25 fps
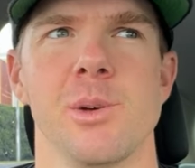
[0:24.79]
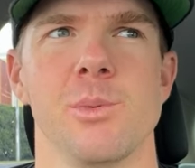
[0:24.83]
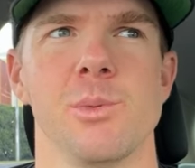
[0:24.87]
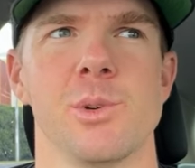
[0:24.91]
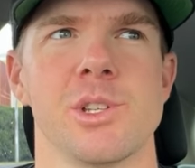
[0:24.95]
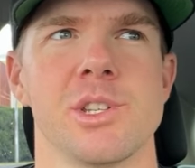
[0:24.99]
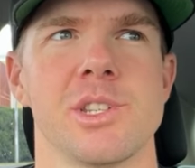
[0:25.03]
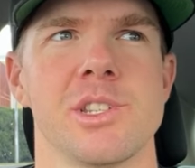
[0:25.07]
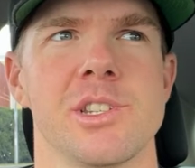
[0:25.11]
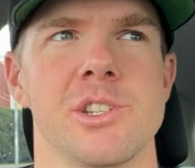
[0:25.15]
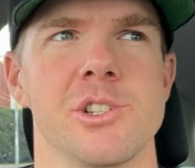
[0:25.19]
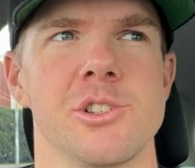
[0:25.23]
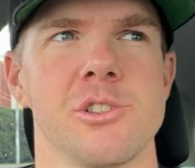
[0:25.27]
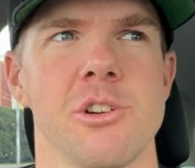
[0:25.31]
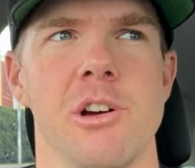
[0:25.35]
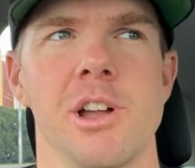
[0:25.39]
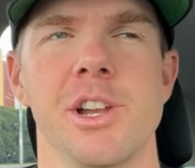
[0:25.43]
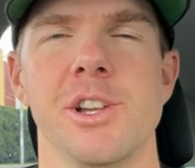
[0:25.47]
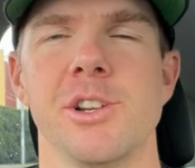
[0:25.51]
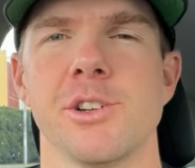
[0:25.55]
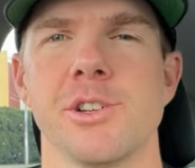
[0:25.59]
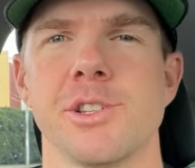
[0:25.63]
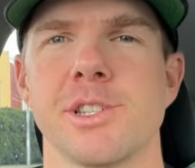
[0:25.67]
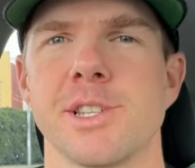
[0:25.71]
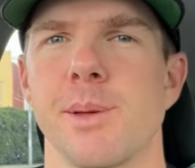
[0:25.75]
was to try
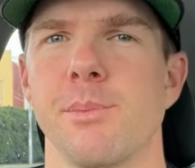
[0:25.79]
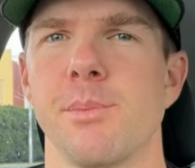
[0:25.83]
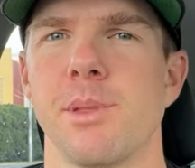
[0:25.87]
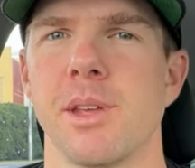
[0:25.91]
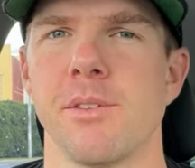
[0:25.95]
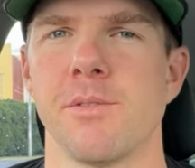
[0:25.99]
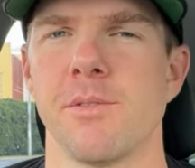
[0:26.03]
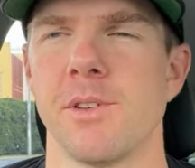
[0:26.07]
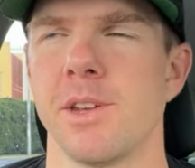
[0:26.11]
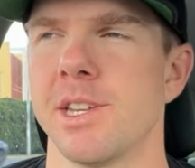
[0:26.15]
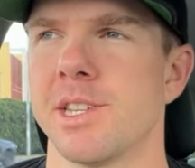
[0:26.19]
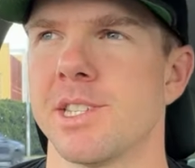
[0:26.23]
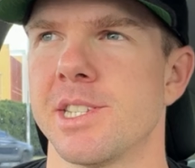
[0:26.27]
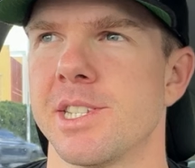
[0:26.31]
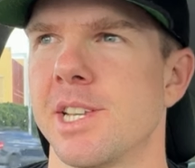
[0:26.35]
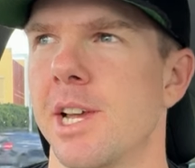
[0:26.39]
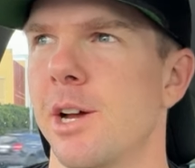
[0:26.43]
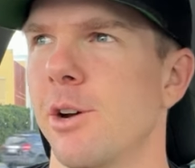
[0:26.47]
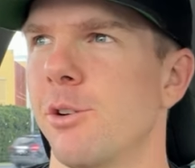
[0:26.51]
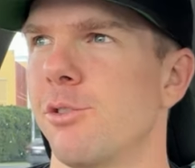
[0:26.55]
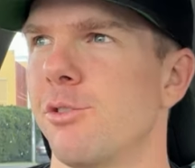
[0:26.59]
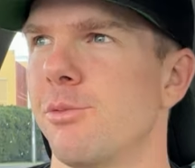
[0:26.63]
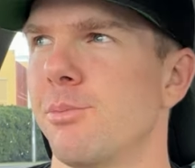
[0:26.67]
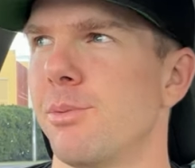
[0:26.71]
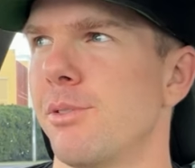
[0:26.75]
and do something for
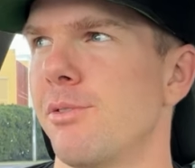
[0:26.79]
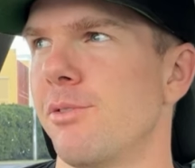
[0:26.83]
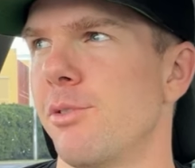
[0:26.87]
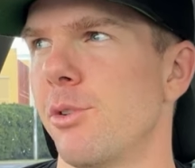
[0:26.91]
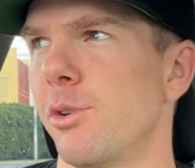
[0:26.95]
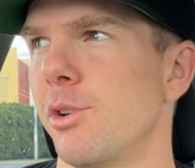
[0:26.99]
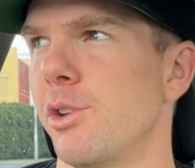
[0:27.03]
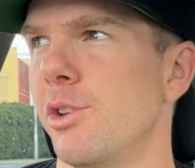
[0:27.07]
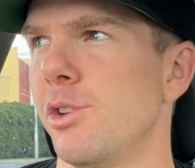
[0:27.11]
yourself before